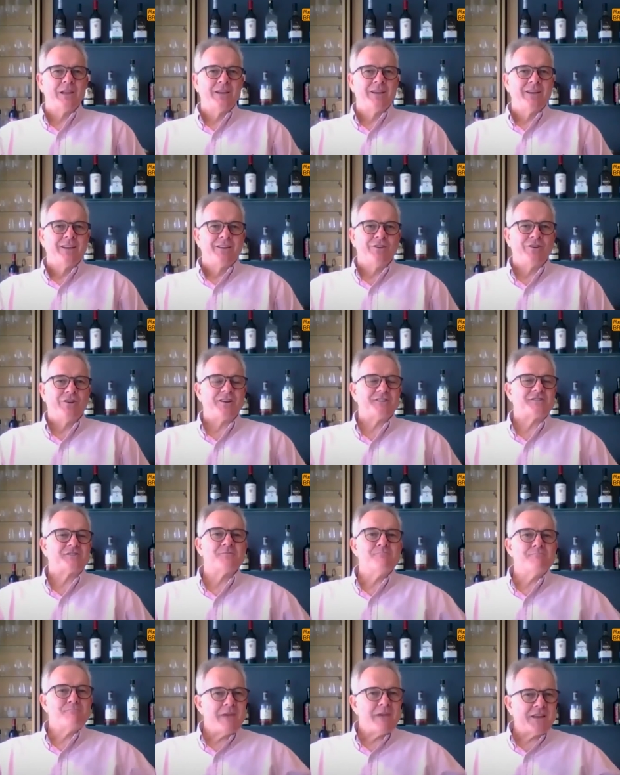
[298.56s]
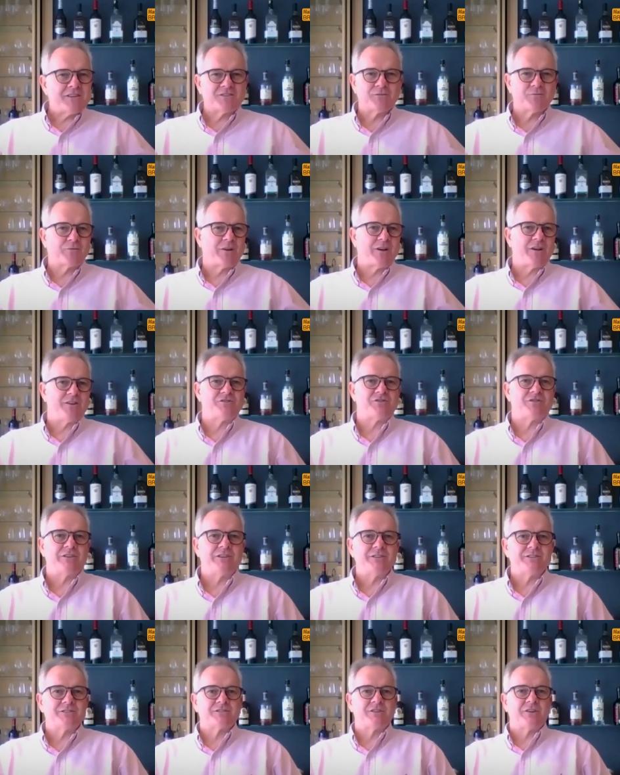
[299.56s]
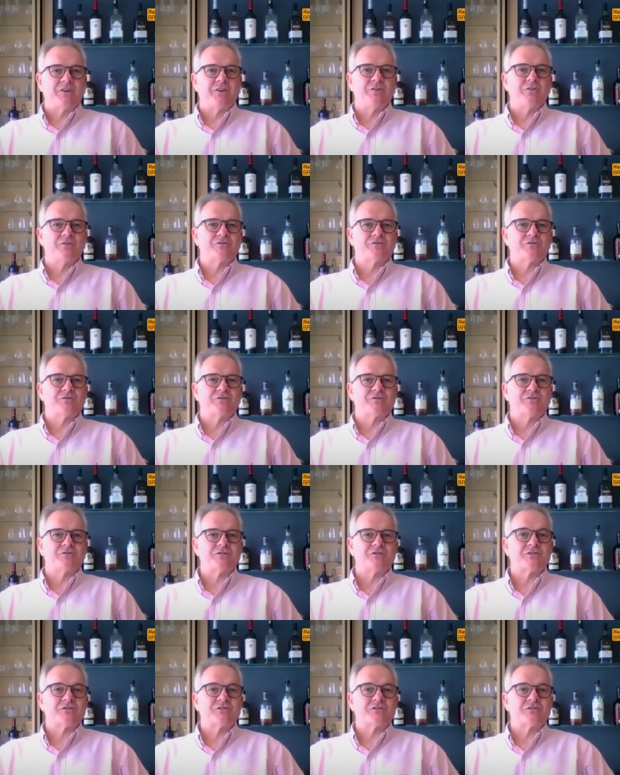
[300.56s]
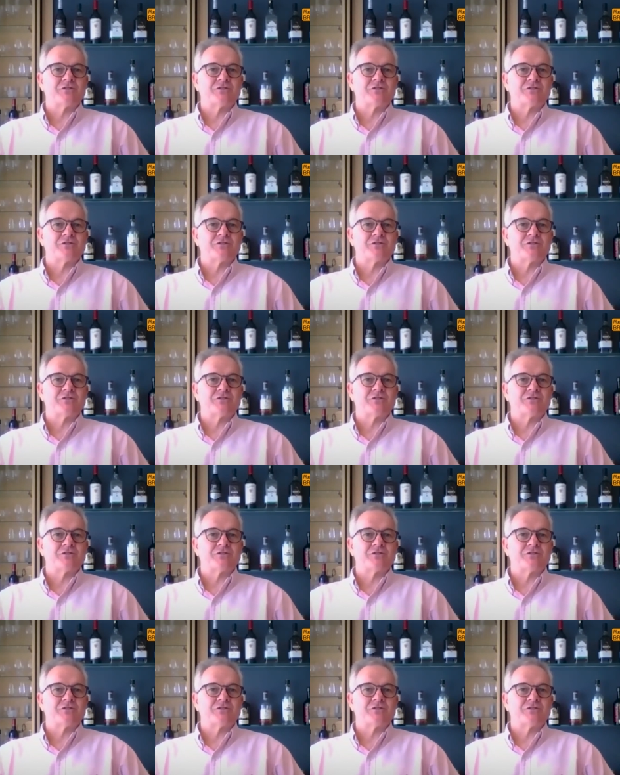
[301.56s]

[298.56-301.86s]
you know it's a massive country, so just getting